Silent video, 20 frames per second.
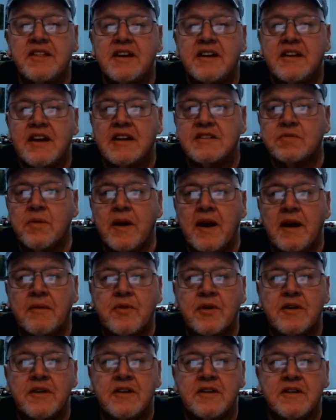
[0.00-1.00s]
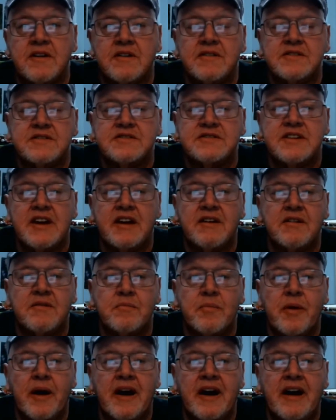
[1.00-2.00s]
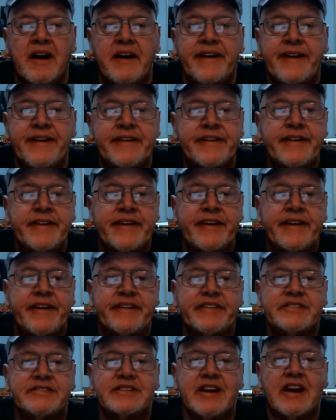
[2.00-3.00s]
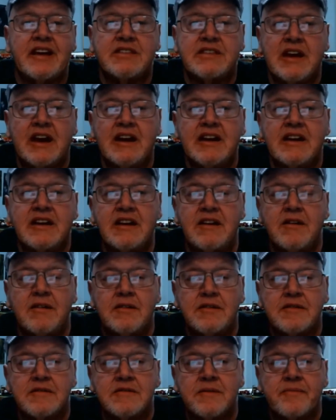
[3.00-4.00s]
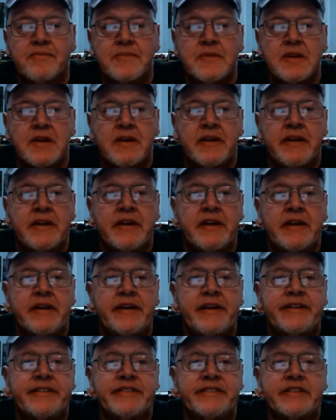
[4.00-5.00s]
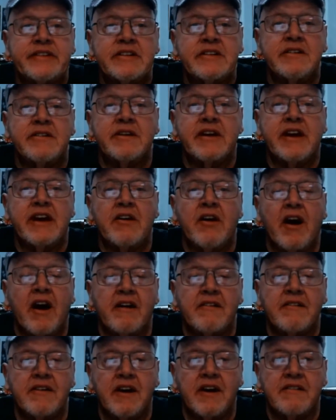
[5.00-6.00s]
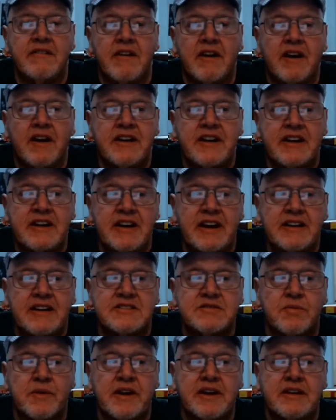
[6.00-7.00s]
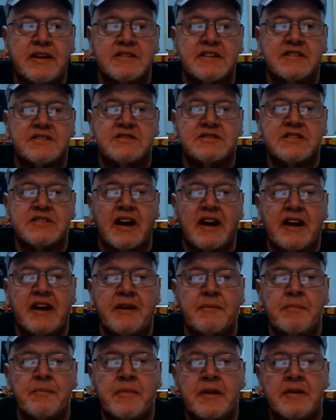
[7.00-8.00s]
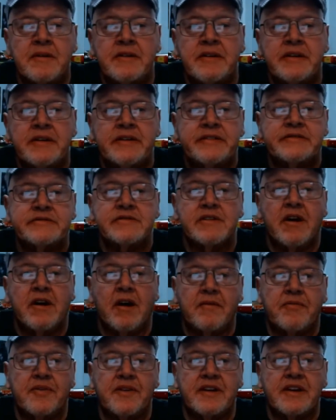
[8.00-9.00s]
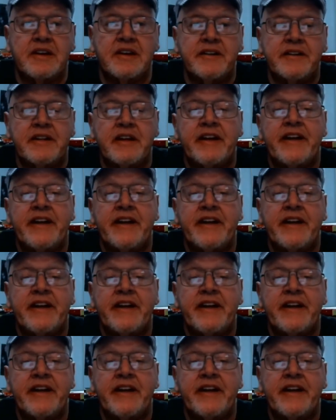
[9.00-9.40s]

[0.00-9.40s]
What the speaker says: I think that's what I'm going to do is say goodbye and say thank you. We'll get Hot Rod Rodney next week at this time, hopefully.